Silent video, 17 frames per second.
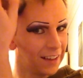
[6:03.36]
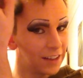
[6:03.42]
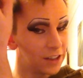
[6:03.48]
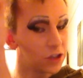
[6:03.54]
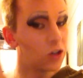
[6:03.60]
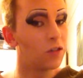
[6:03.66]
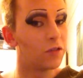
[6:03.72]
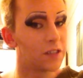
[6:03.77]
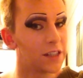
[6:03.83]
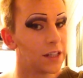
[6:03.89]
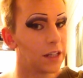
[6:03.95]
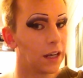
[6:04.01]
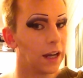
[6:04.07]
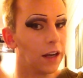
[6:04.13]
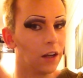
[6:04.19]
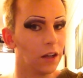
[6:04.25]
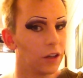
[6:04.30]
It's not a receding
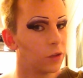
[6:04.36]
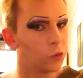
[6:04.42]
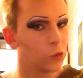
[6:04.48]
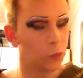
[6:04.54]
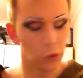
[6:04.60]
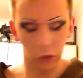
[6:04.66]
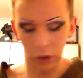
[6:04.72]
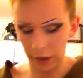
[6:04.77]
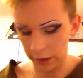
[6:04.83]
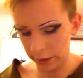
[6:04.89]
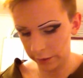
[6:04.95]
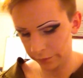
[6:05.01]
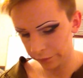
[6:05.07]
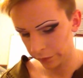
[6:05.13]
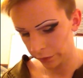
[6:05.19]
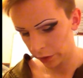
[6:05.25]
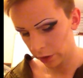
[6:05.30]
hairline, I was born like that.
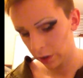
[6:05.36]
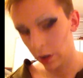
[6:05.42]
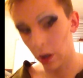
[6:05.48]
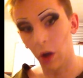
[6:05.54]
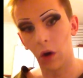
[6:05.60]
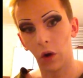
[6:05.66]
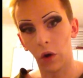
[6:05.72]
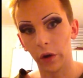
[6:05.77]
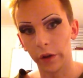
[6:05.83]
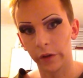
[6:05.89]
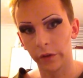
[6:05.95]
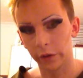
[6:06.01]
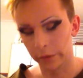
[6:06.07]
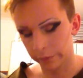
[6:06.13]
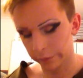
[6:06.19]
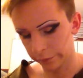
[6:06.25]
Honest.